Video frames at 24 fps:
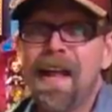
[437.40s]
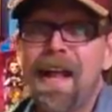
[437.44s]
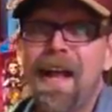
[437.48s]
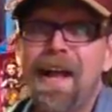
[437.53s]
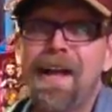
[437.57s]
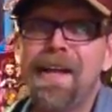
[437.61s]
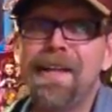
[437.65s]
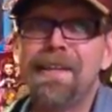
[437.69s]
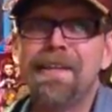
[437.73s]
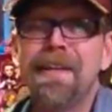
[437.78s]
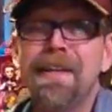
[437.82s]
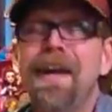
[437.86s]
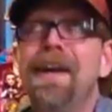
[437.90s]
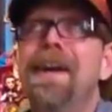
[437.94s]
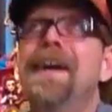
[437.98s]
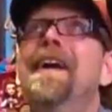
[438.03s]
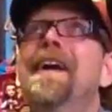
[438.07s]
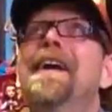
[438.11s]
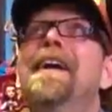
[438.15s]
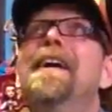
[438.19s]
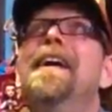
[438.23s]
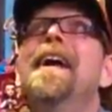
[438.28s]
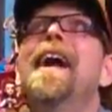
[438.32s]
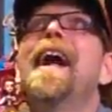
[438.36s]

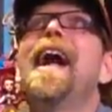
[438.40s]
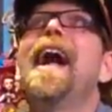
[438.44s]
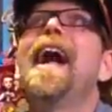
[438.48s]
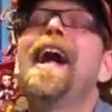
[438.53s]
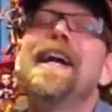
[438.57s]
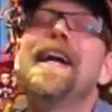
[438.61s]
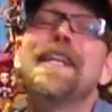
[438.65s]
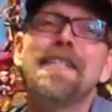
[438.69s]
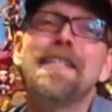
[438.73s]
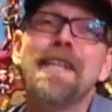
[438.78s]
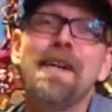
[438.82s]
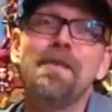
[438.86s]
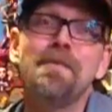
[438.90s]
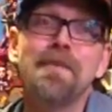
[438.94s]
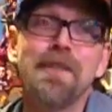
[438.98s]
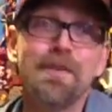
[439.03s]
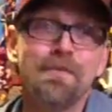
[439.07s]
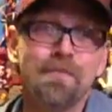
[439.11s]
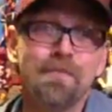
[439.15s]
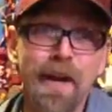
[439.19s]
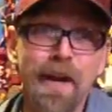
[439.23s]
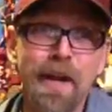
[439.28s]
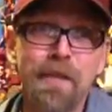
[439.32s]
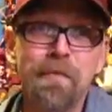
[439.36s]
as I
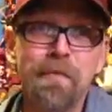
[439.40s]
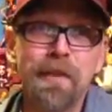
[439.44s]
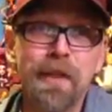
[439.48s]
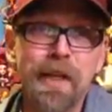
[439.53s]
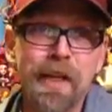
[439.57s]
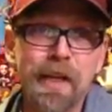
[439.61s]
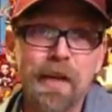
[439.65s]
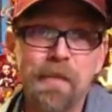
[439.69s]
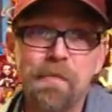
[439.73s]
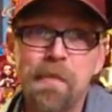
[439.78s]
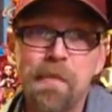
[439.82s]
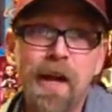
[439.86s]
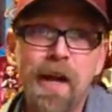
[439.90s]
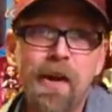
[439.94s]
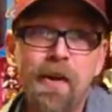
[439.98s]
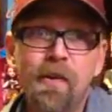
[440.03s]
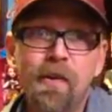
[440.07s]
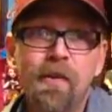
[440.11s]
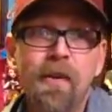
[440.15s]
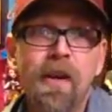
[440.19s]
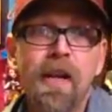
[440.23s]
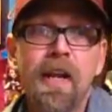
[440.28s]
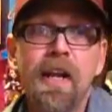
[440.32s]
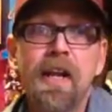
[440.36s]
was rambling about,